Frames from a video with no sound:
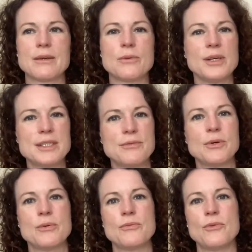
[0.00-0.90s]
quite
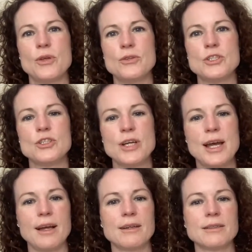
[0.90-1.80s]
difficult for you to
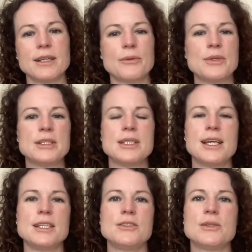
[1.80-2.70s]
check, like with this
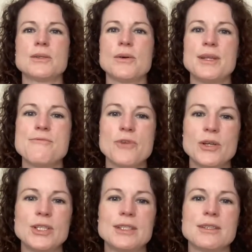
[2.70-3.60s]
lady, she's got an
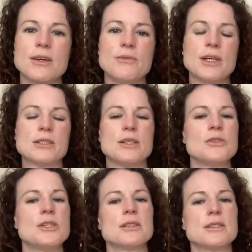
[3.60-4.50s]
inverted cervix, so
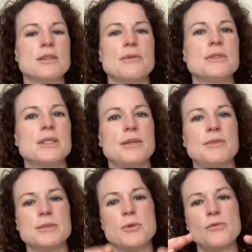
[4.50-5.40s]
she doesn't notice if
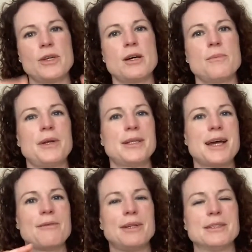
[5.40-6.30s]
it's moving up and
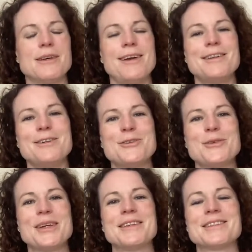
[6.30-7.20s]
down inside her
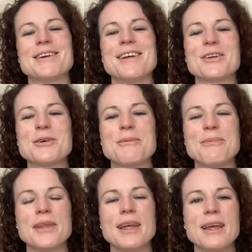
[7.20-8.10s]
during her cycle,
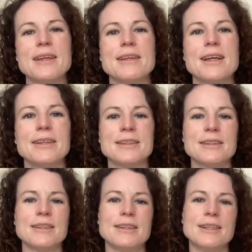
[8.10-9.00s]
then
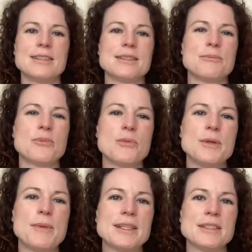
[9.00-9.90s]
it's
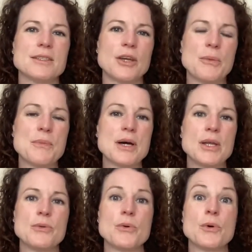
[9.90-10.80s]
probably better to go by
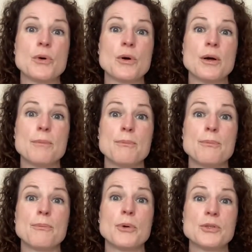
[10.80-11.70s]
your
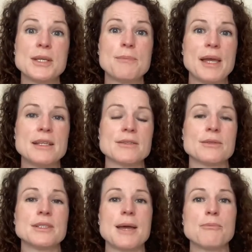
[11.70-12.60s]
body
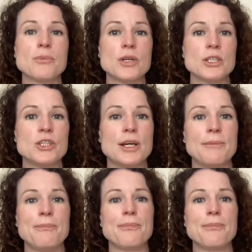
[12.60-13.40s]
basal temperature,